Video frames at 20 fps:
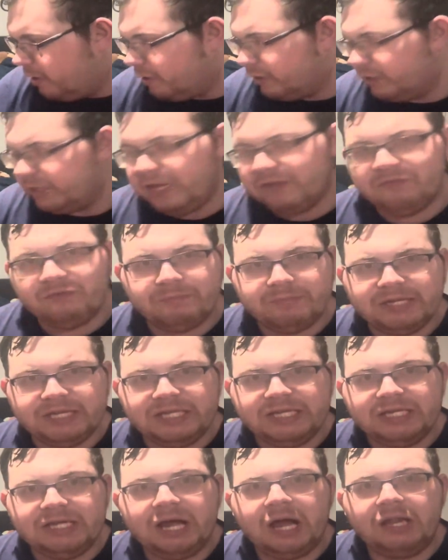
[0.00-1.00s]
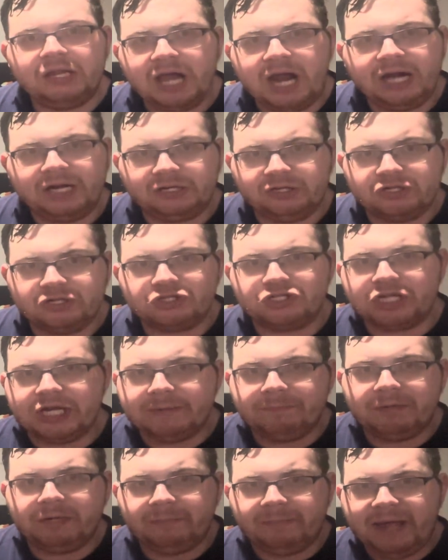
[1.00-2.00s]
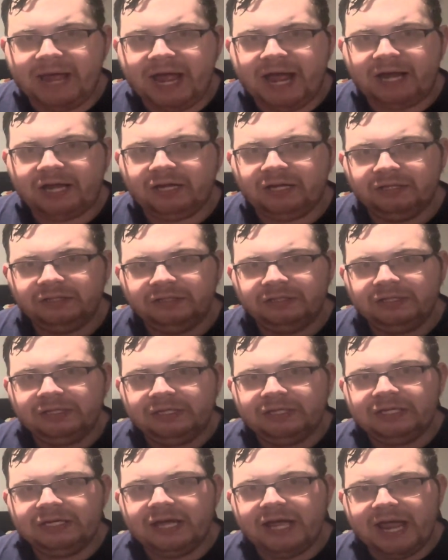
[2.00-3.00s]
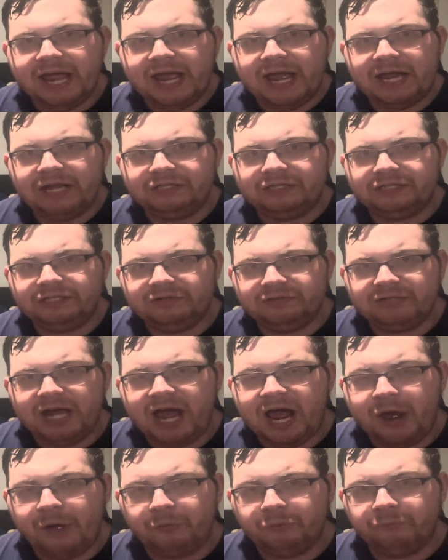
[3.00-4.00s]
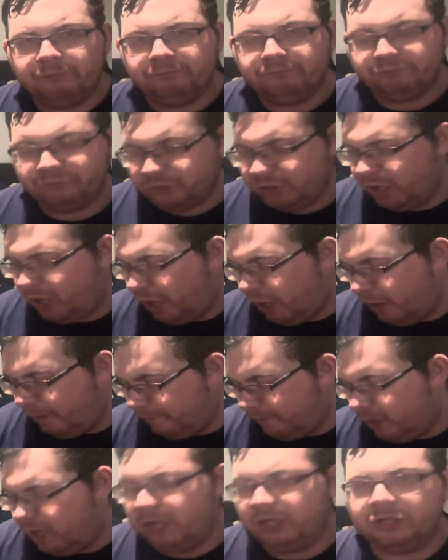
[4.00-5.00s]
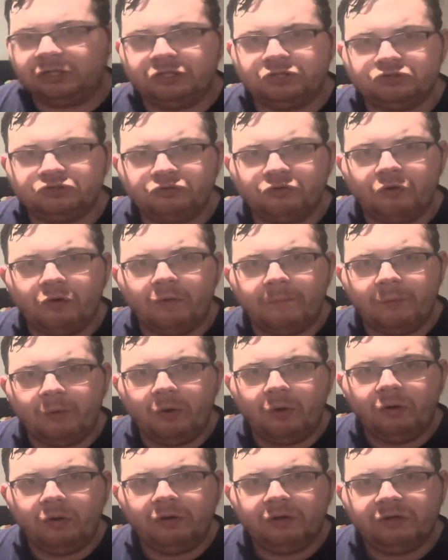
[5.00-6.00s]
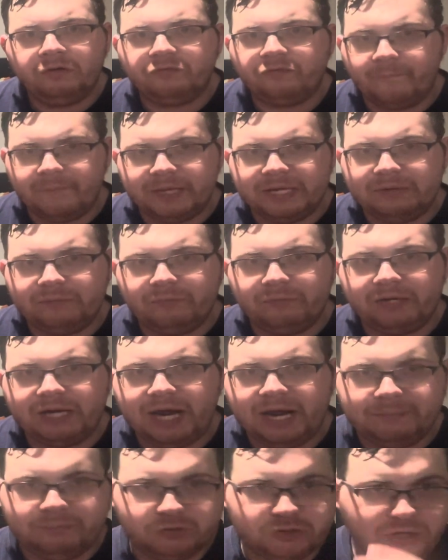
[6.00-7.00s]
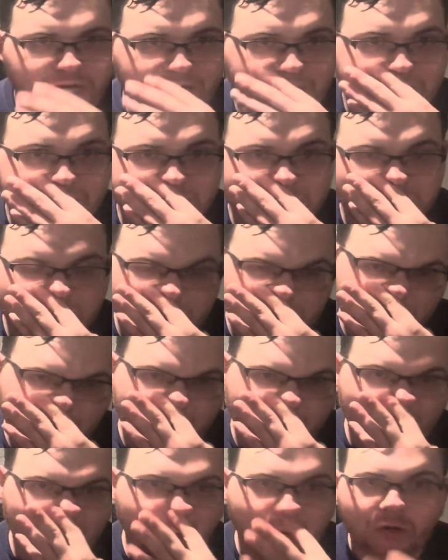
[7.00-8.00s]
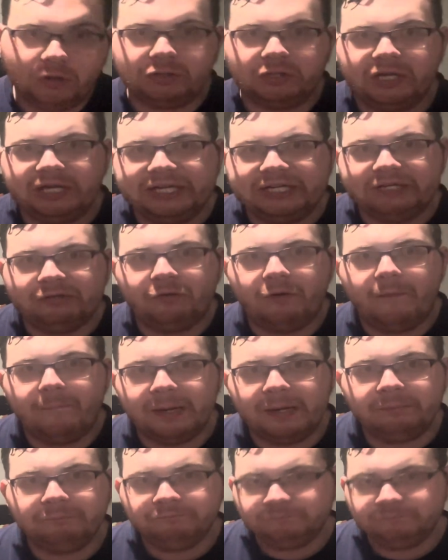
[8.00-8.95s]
giving me a lot of good shape in the back. And they're not uncontrollable for me when I'm trying to hook the lane a little bit.